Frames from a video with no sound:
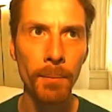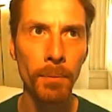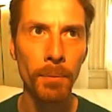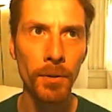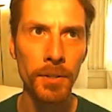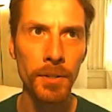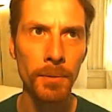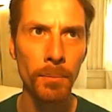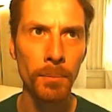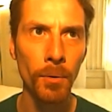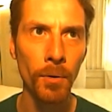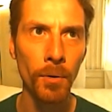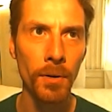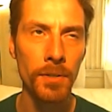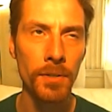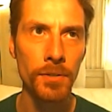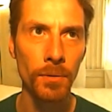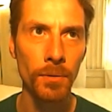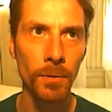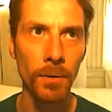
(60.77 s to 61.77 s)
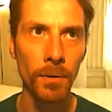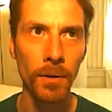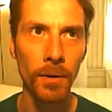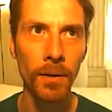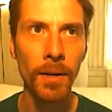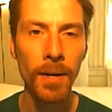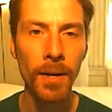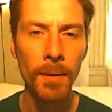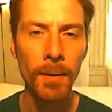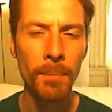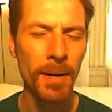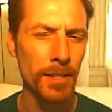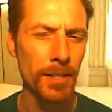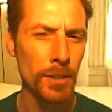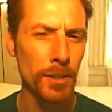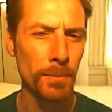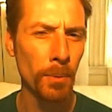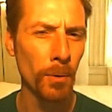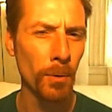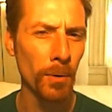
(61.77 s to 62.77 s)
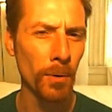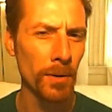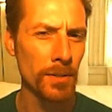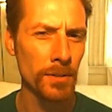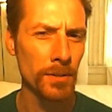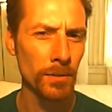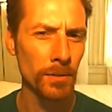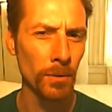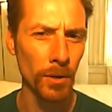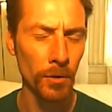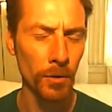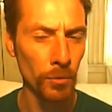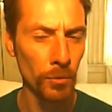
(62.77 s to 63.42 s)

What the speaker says: bulletin boards or message boards or